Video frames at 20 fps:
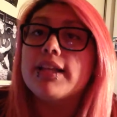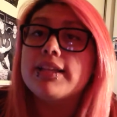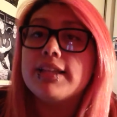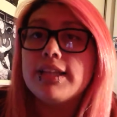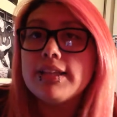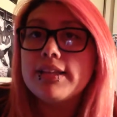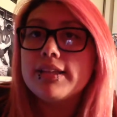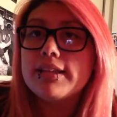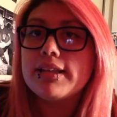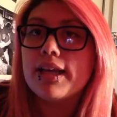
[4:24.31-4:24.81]

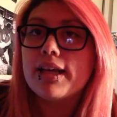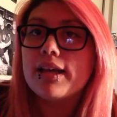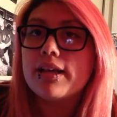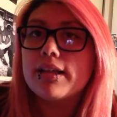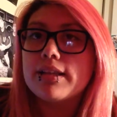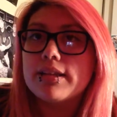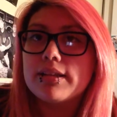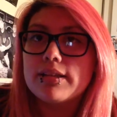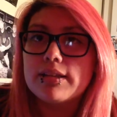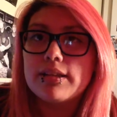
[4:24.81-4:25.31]
think
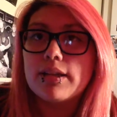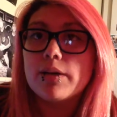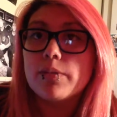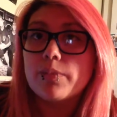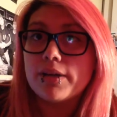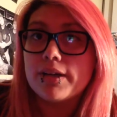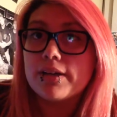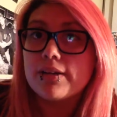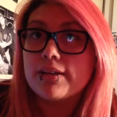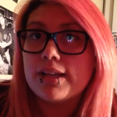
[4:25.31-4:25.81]
that
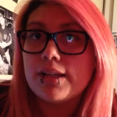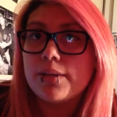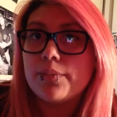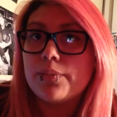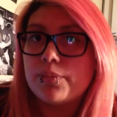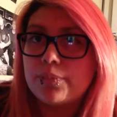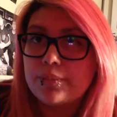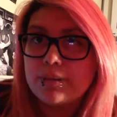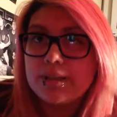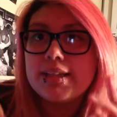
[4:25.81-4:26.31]
record
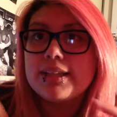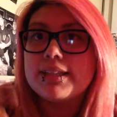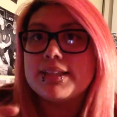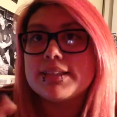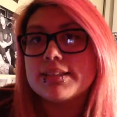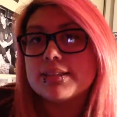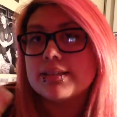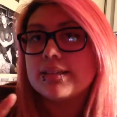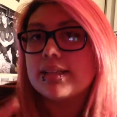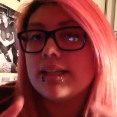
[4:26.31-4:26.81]
label place